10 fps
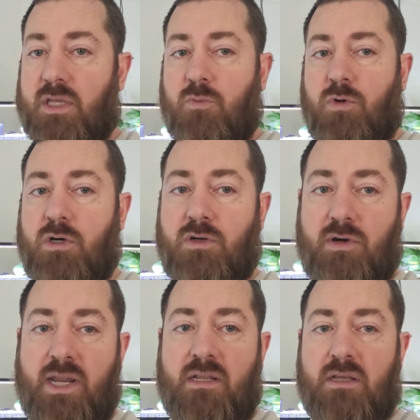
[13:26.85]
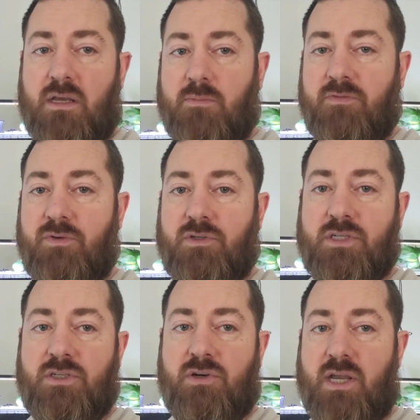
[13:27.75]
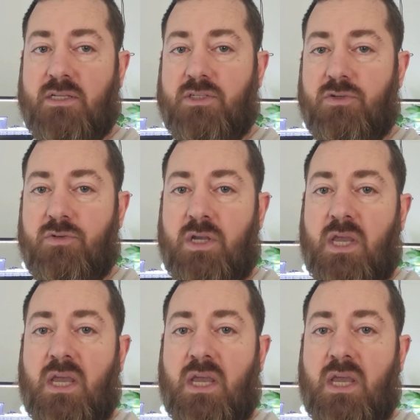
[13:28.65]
they work great if you're just trying to